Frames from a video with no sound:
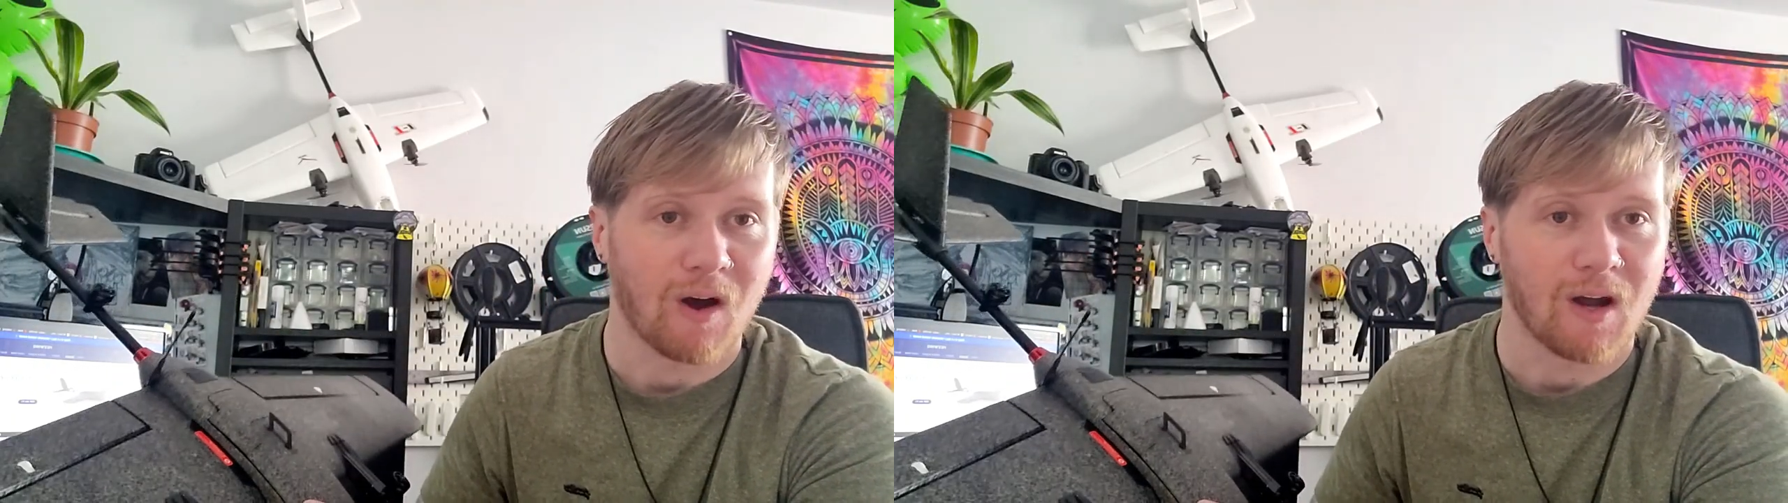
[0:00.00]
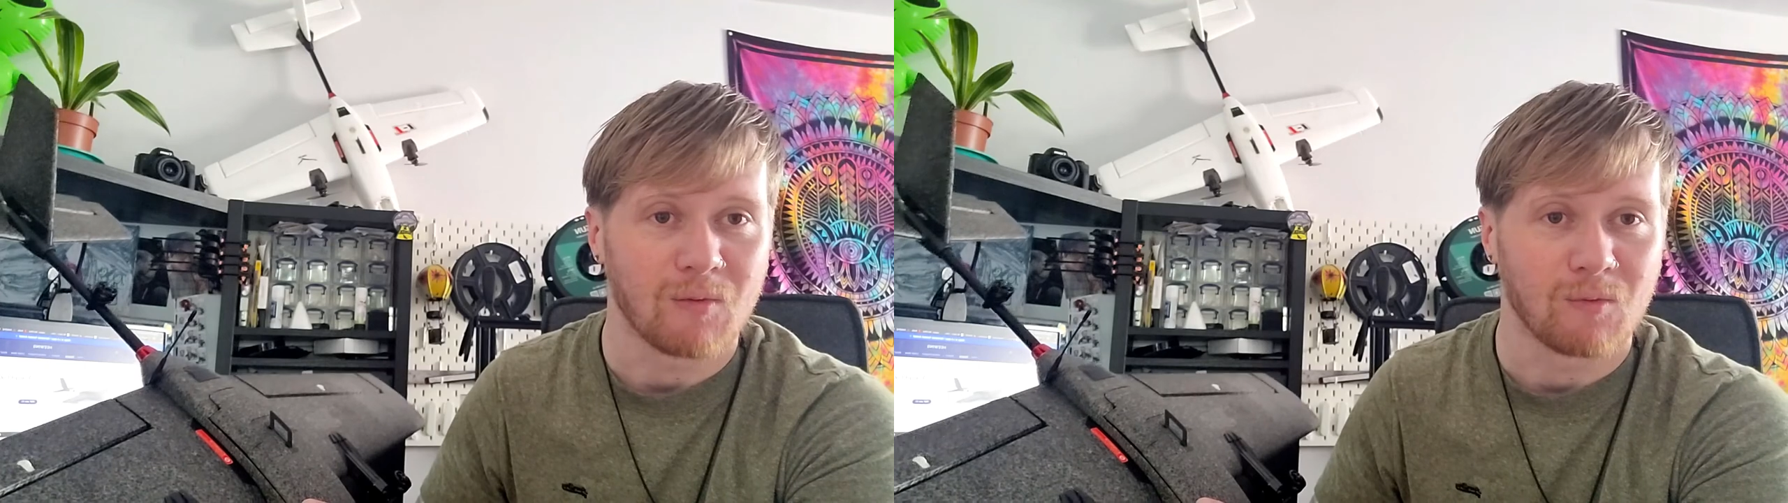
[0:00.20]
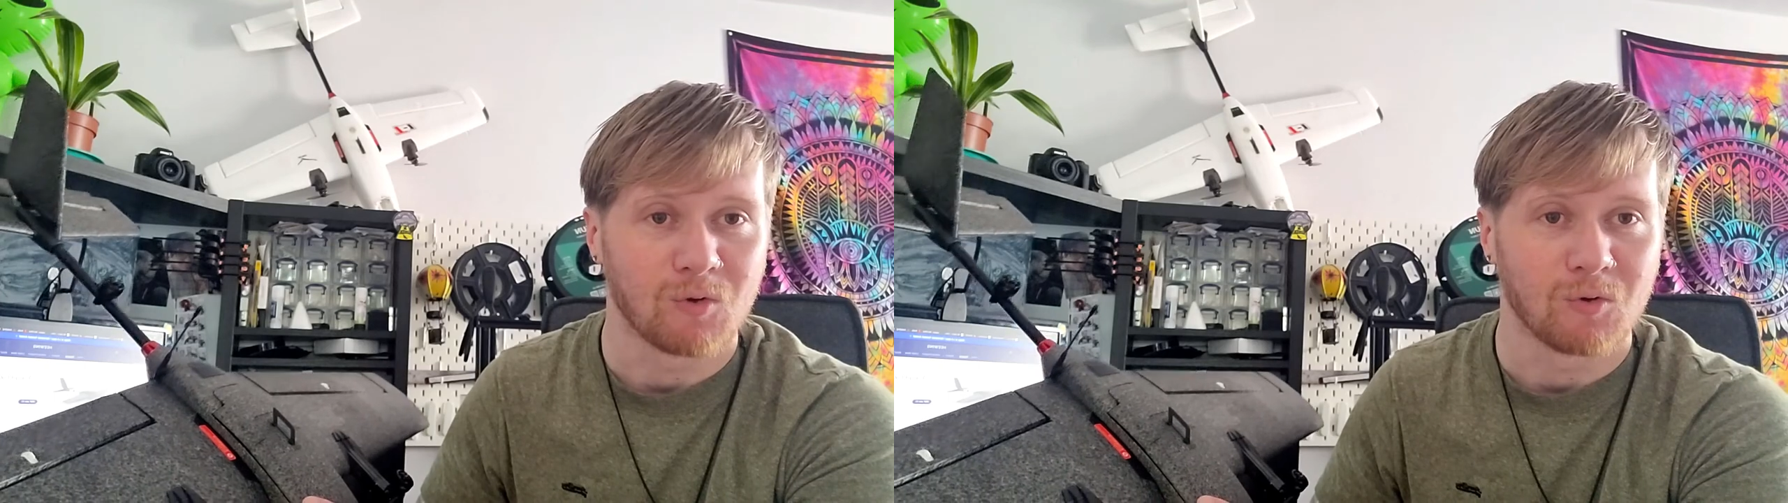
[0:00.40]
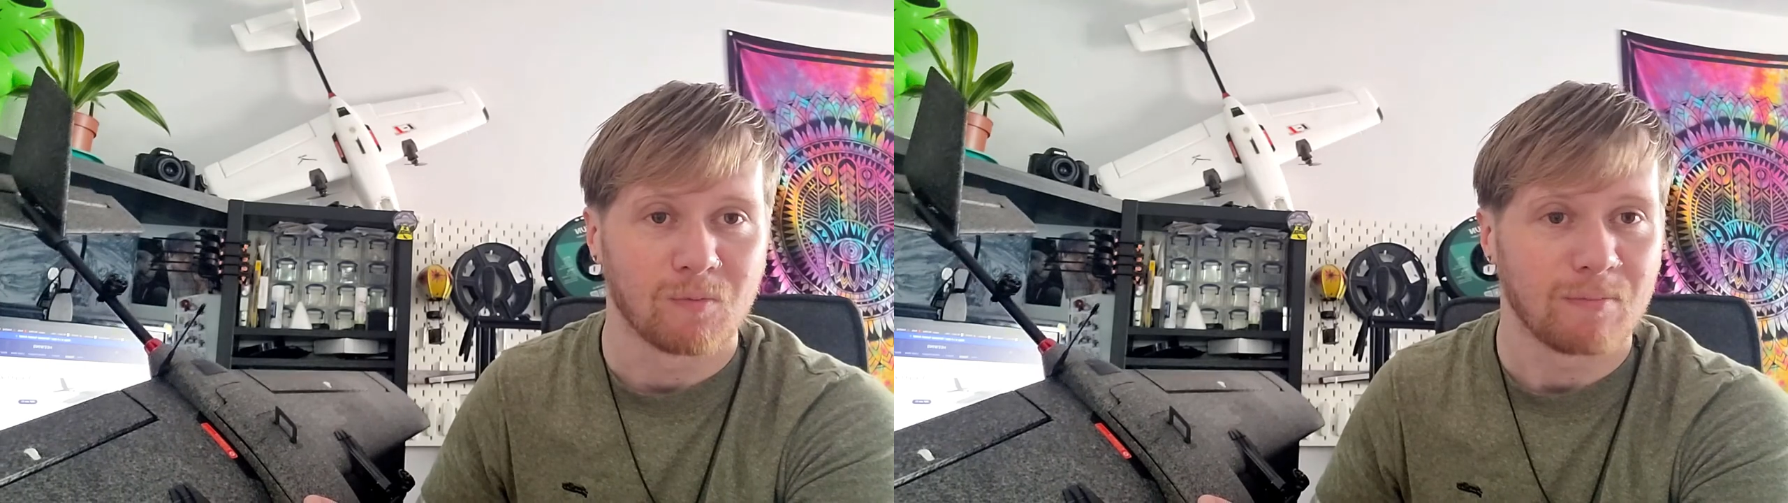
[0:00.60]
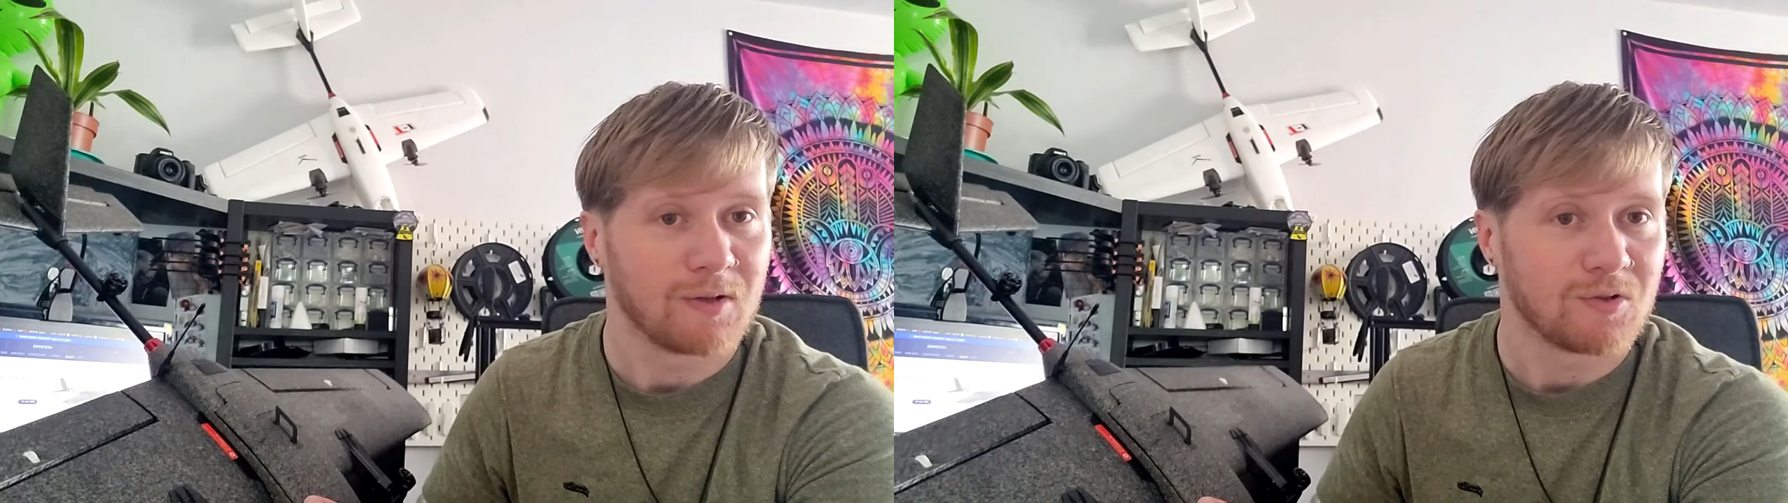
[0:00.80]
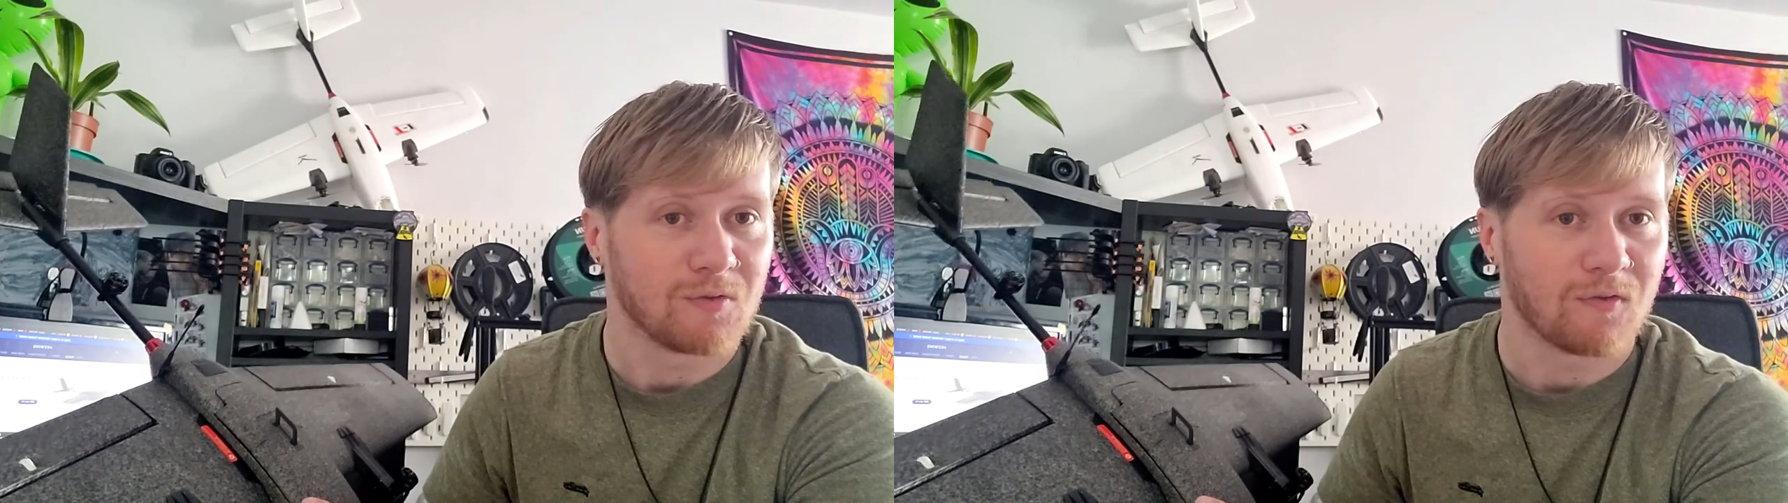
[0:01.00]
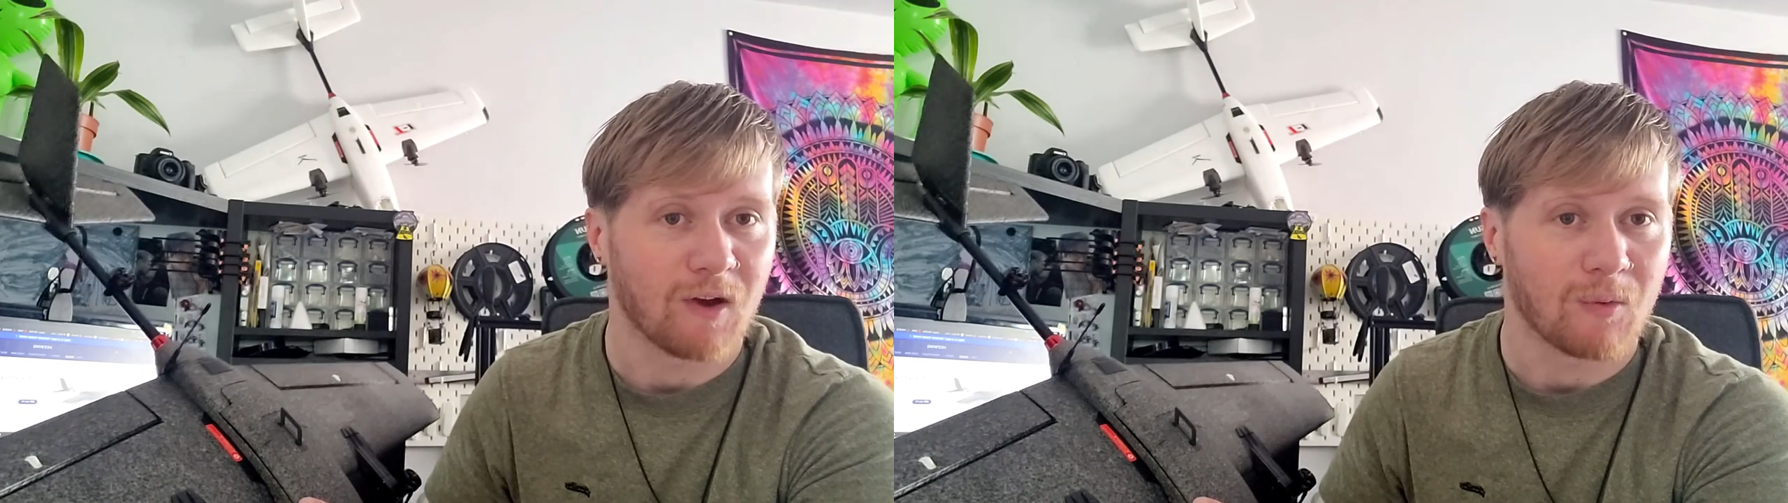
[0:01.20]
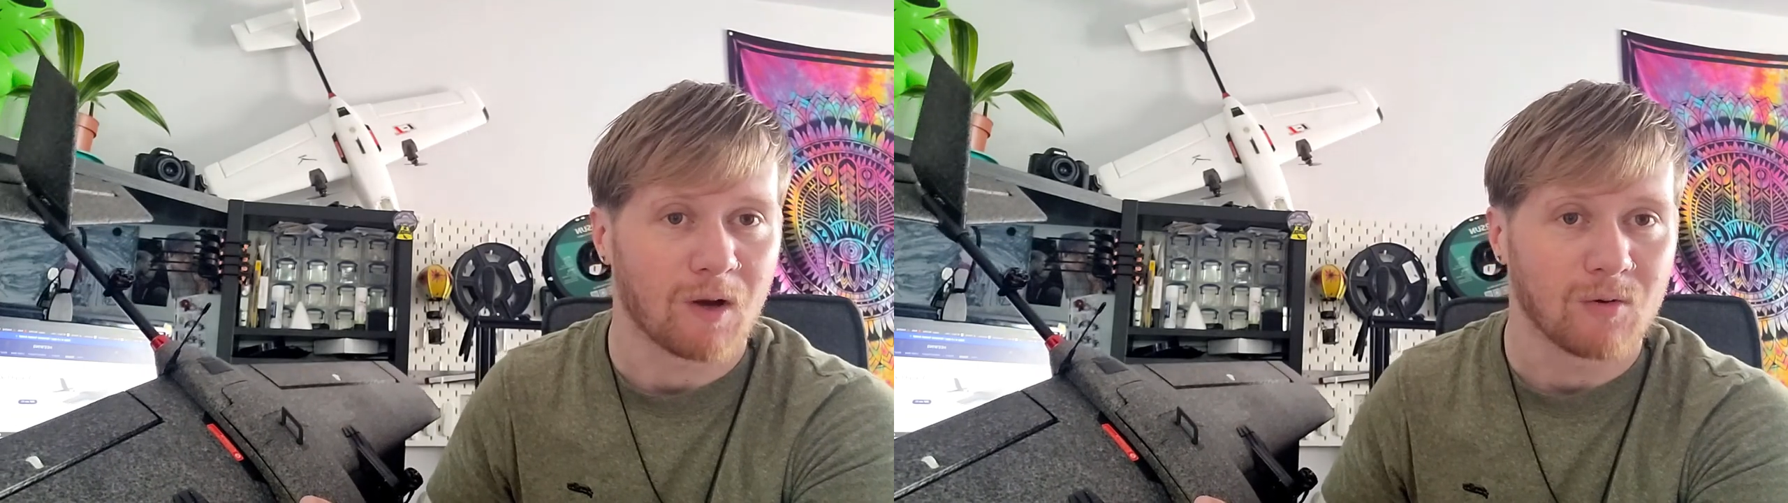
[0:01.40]
I will bid you
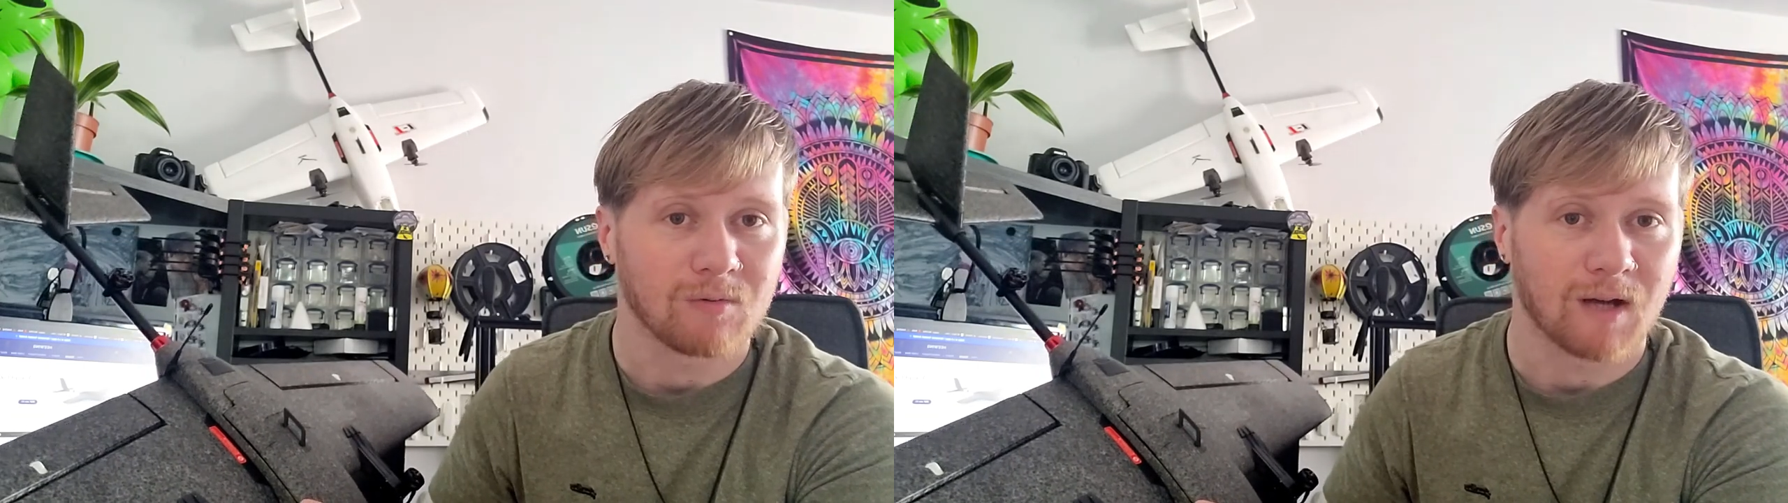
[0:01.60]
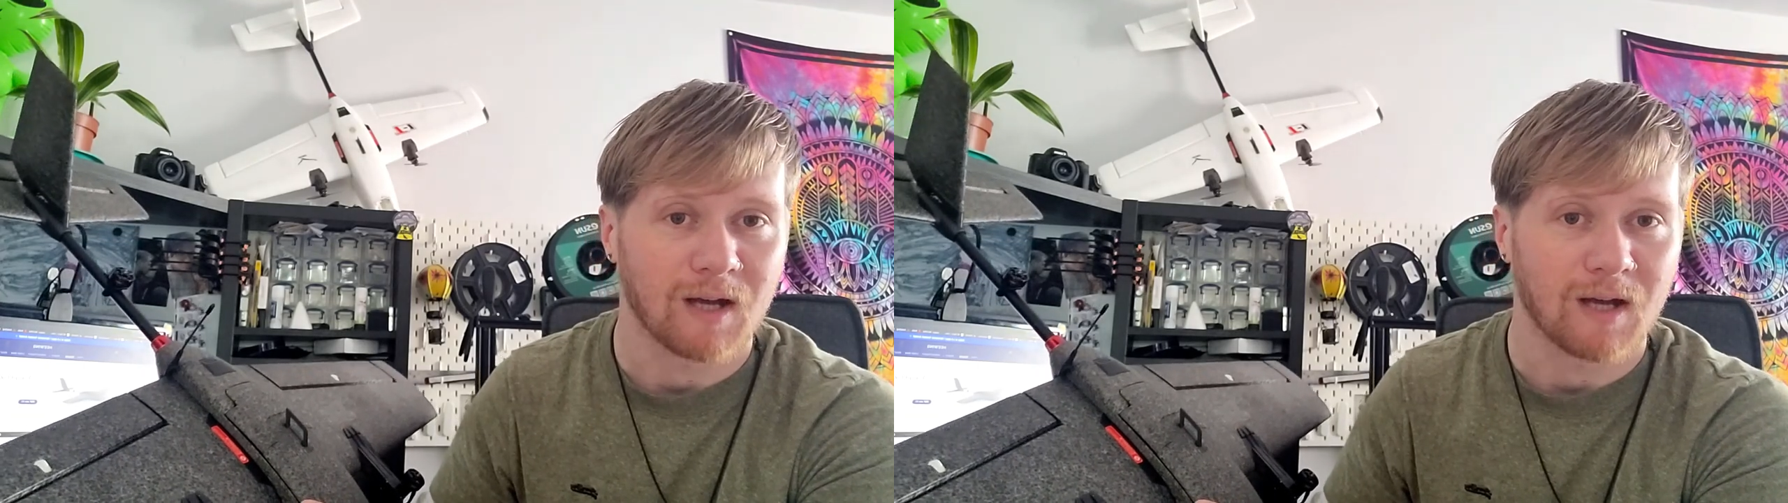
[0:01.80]
farewell,